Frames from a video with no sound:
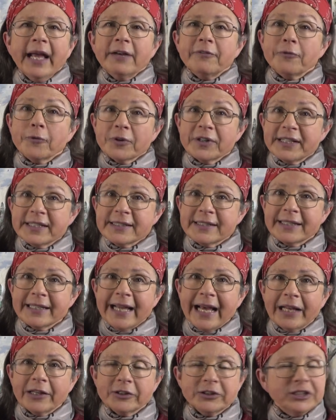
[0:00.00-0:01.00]
And for this
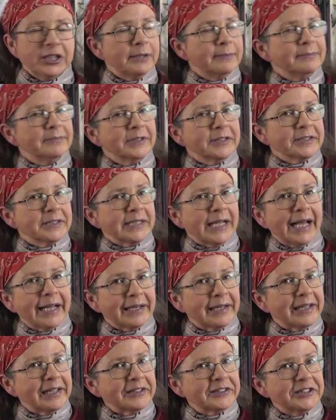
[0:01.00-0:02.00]
analogy, because the
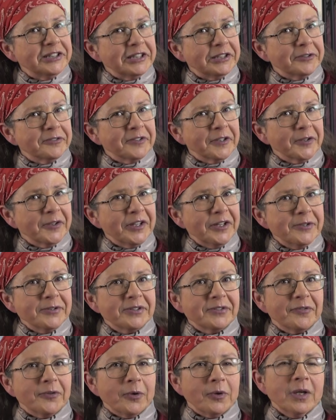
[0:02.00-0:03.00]
analogy are very
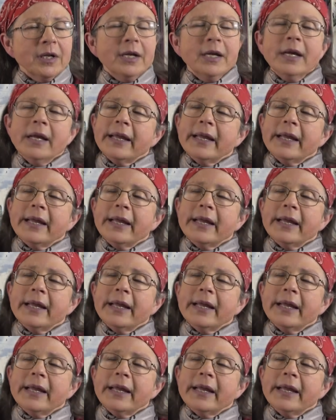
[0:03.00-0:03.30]
useful,